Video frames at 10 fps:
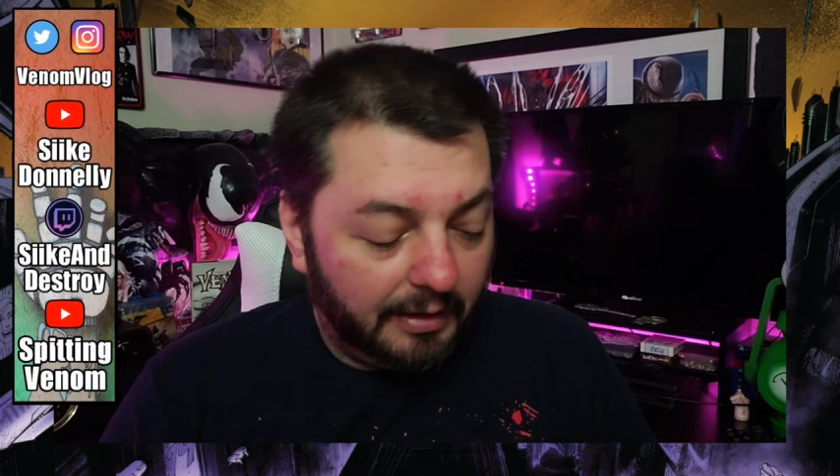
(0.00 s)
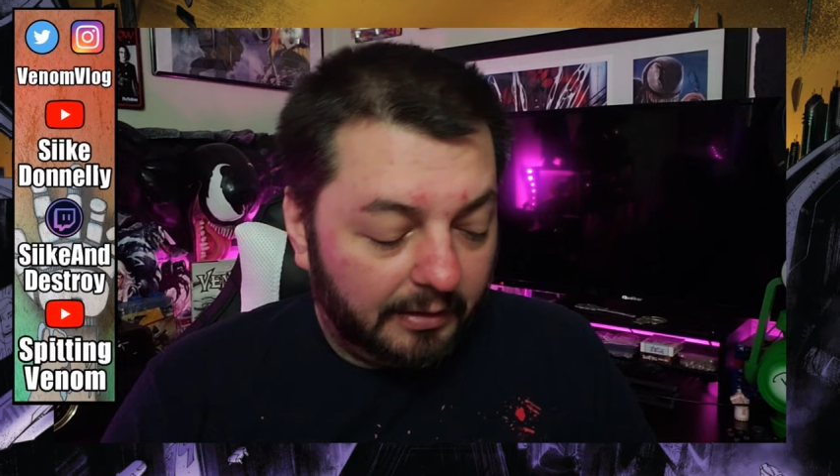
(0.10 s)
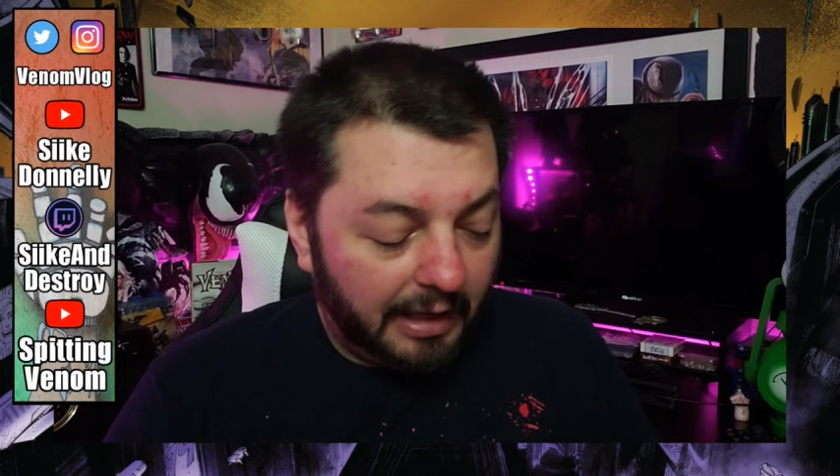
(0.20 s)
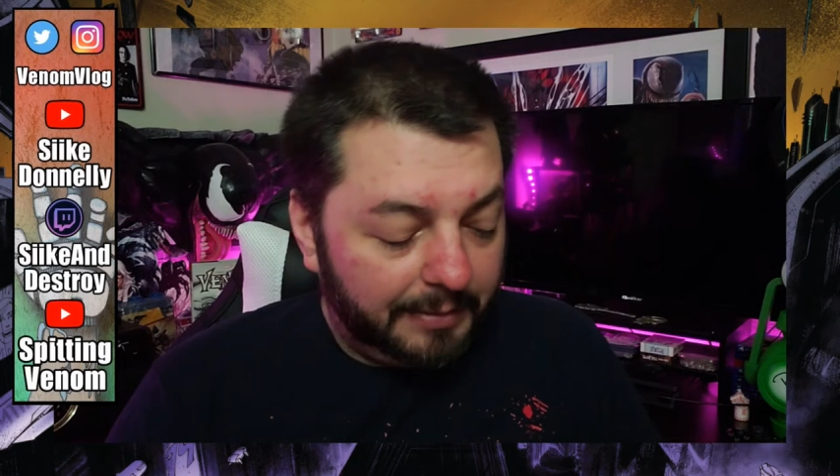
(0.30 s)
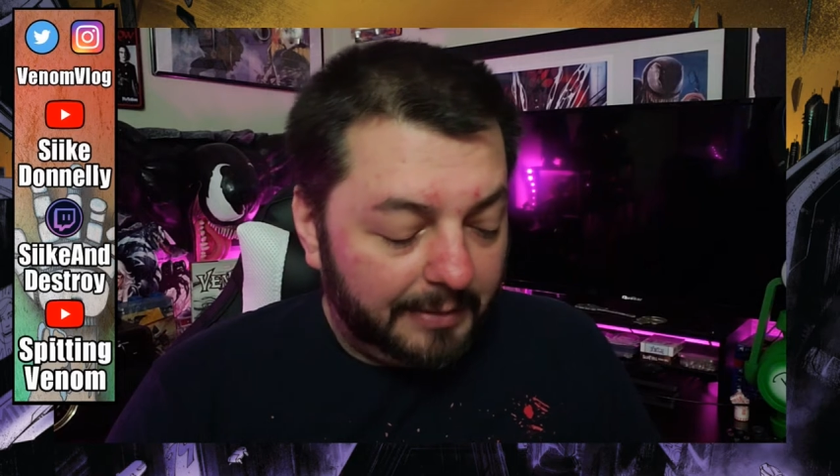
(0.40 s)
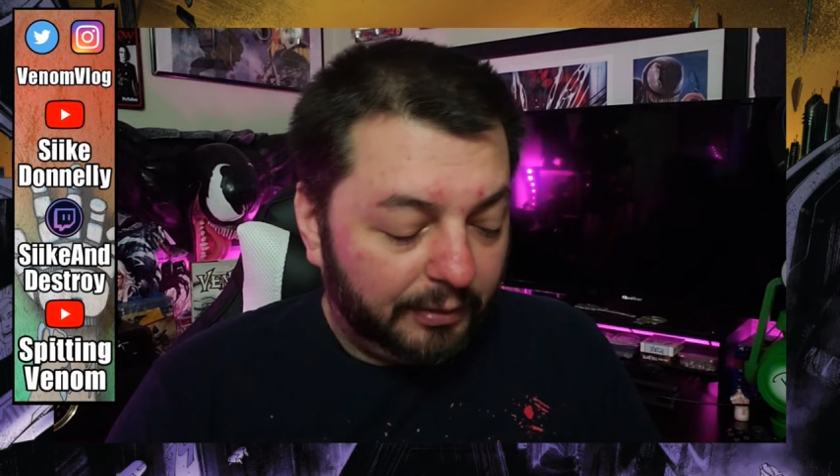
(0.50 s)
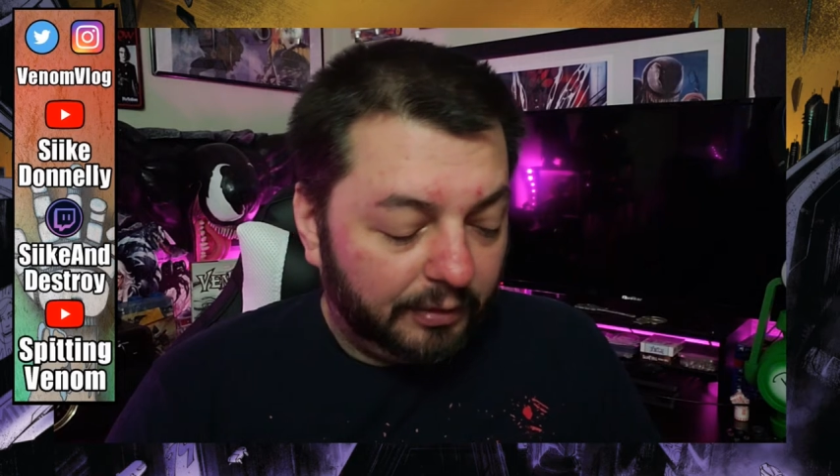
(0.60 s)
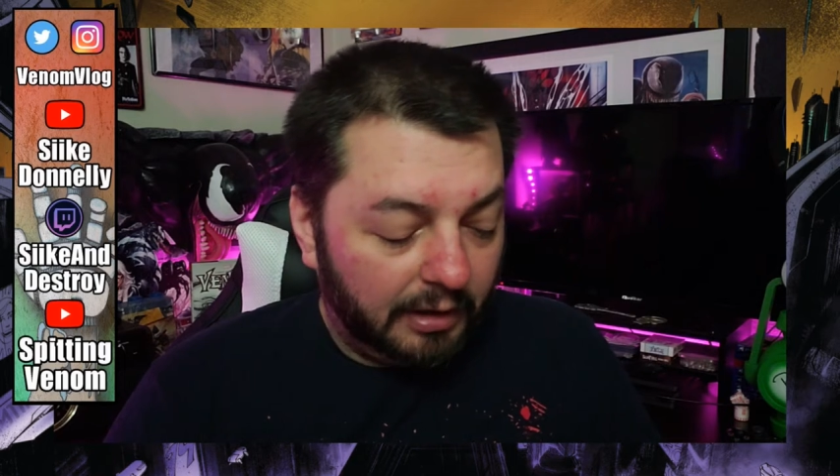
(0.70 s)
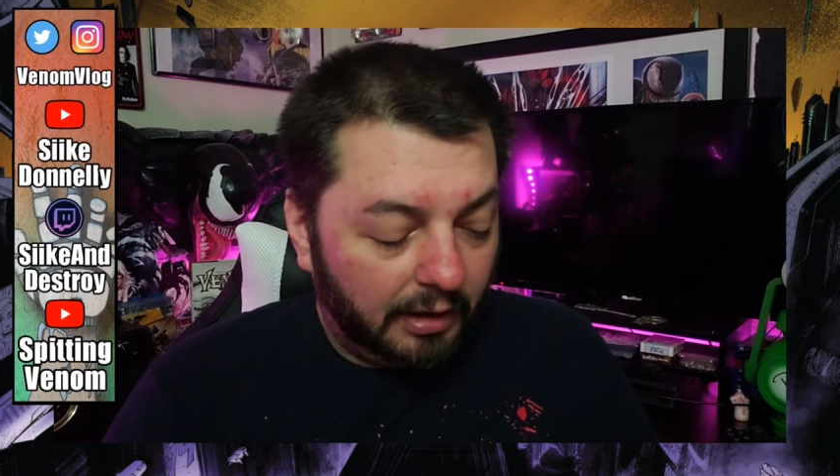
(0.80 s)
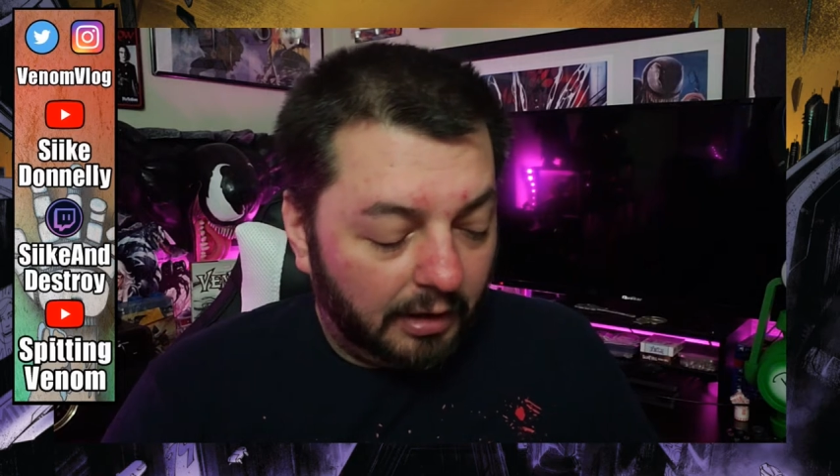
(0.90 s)
uh, a lot of people
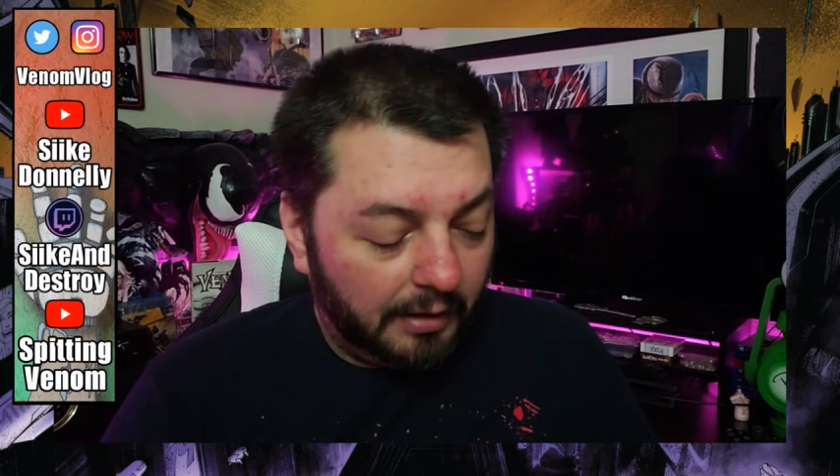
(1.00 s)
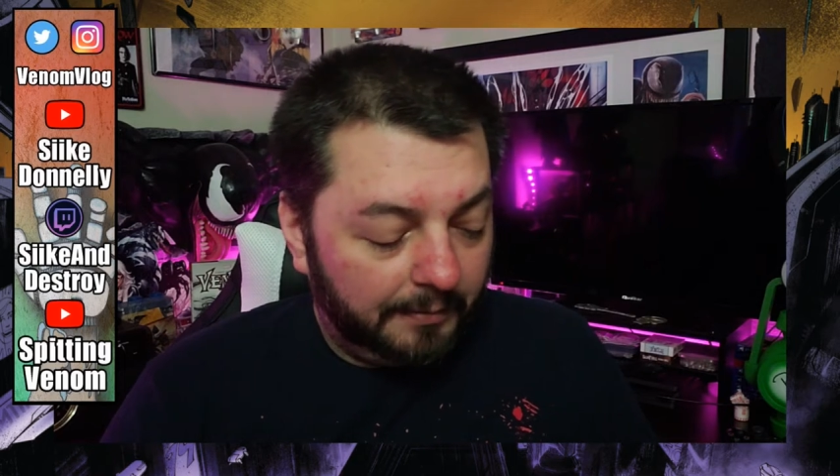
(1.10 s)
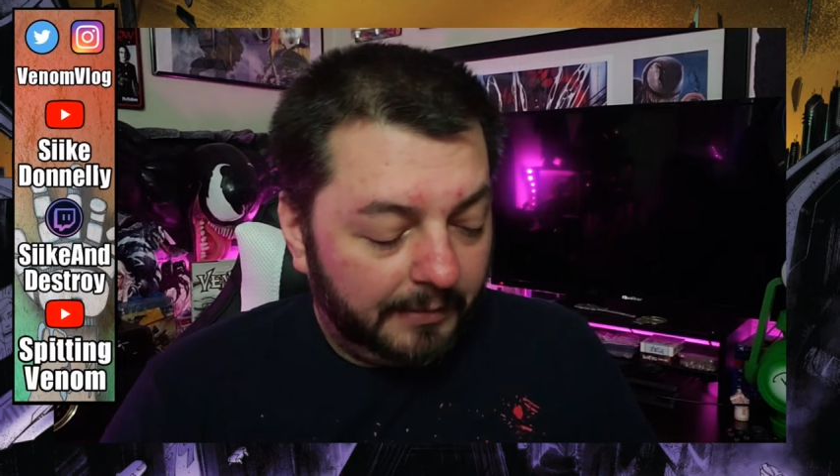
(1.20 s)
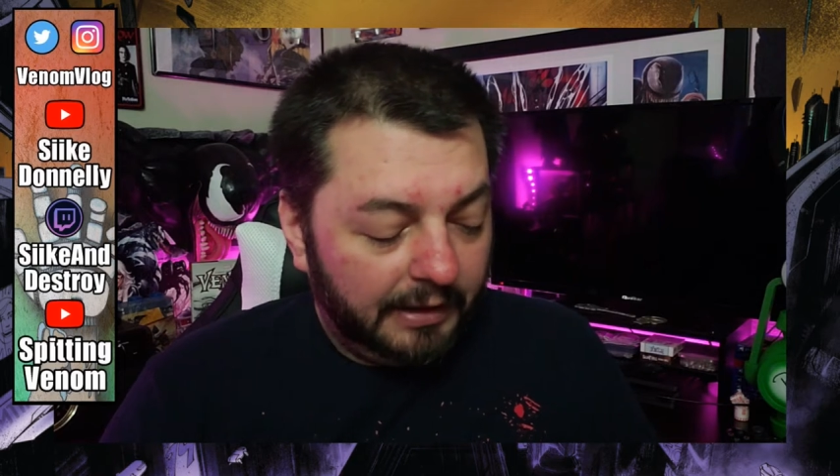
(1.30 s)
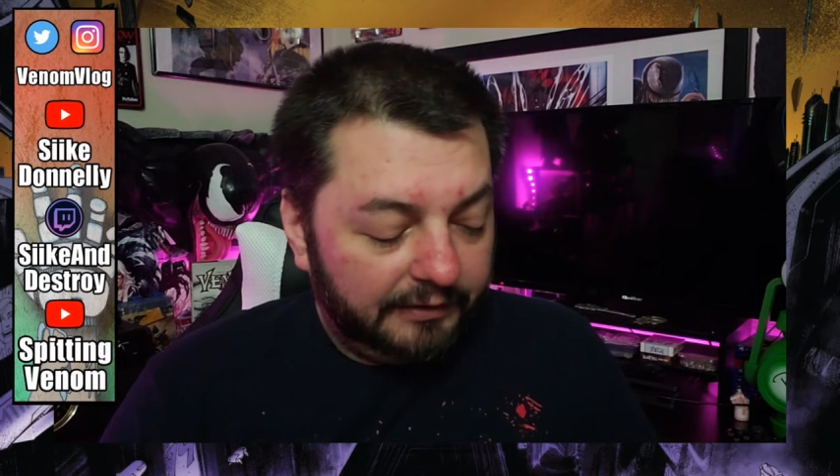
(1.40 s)
uh, um,